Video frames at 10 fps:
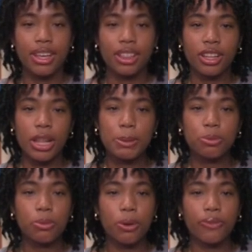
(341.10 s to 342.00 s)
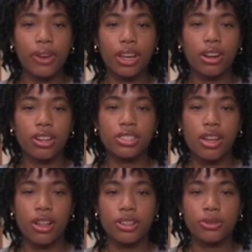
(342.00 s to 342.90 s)
The clubs will provide our
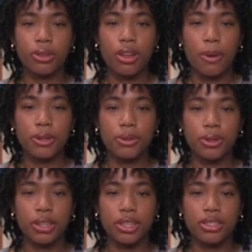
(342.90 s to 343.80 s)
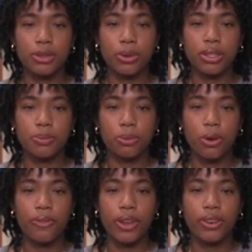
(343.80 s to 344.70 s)
scholars with opportunities to
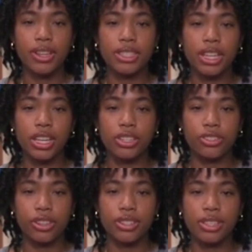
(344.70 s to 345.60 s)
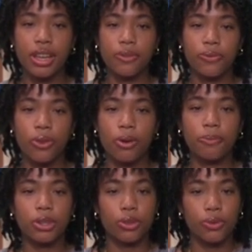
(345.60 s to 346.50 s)
explore various interests and
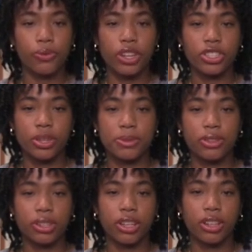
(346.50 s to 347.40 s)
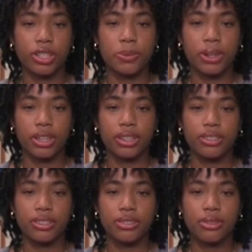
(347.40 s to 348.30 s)
form new friendships during their lunch
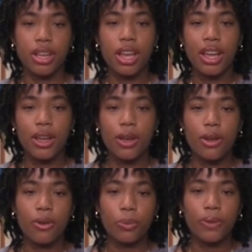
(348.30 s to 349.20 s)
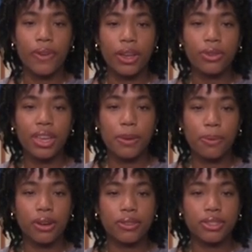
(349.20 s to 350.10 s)
periods. We value the
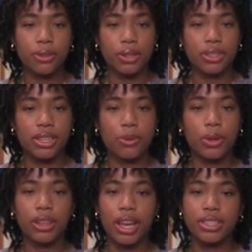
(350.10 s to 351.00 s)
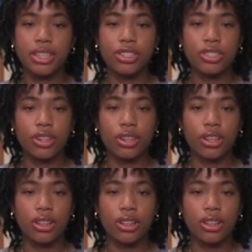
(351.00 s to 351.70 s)
input of students and would like to ensure the